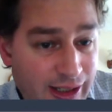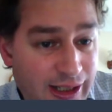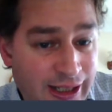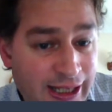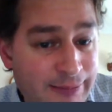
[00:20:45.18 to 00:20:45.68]

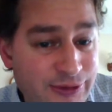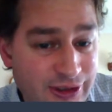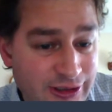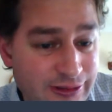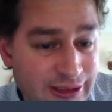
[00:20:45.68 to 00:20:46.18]
I
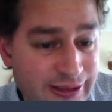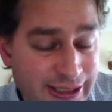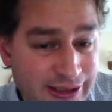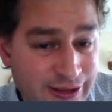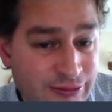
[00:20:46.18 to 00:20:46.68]
absolutely
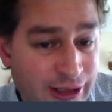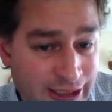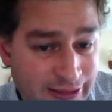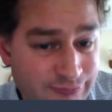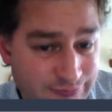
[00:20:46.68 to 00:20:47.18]
think mm-hmm. you're
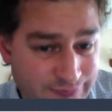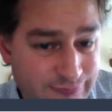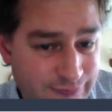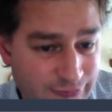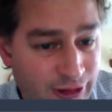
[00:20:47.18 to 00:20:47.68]
right,
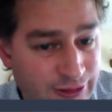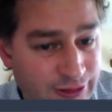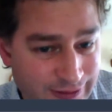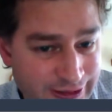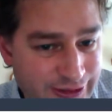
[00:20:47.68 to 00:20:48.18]

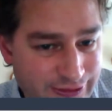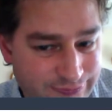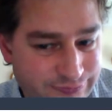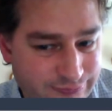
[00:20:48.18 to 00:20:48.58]
Rufus.